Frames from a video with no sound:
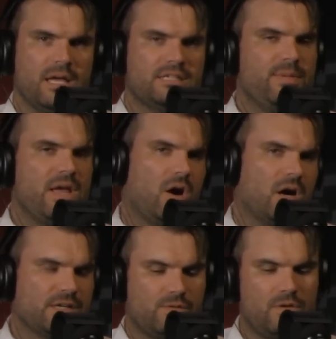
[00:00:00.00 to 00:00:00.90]
To be
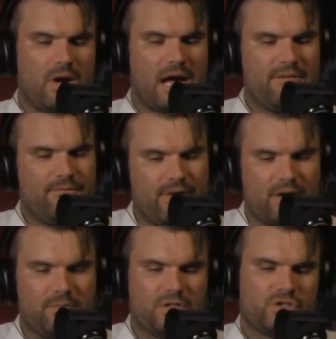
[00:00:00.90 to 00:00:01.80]
honest with you, I very
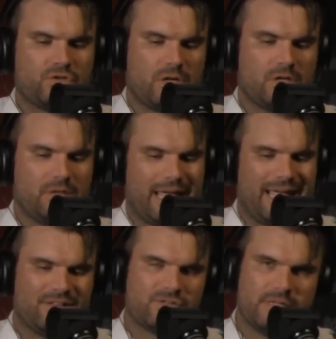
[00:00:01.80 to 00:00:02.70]
much struggle
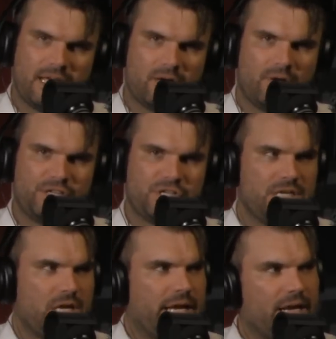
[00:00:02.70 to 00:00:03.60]
answering that question,
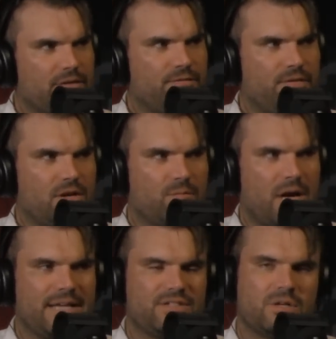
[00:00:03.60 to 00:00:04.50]
not out of fear, but
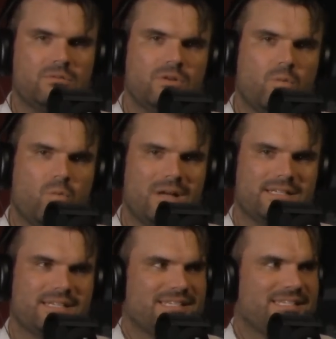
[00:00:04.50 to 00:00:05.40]
I don't know what
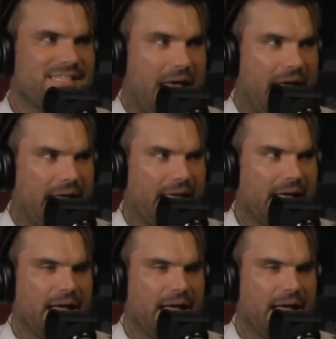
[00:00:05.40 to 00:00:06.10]
to say.